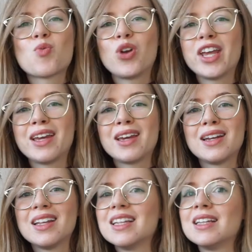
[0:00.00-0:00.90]
breaking in
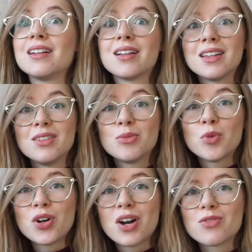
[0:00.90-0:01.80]
and then they'll get even
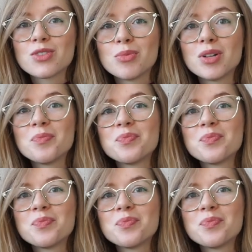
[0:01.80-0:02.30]
more comfortable.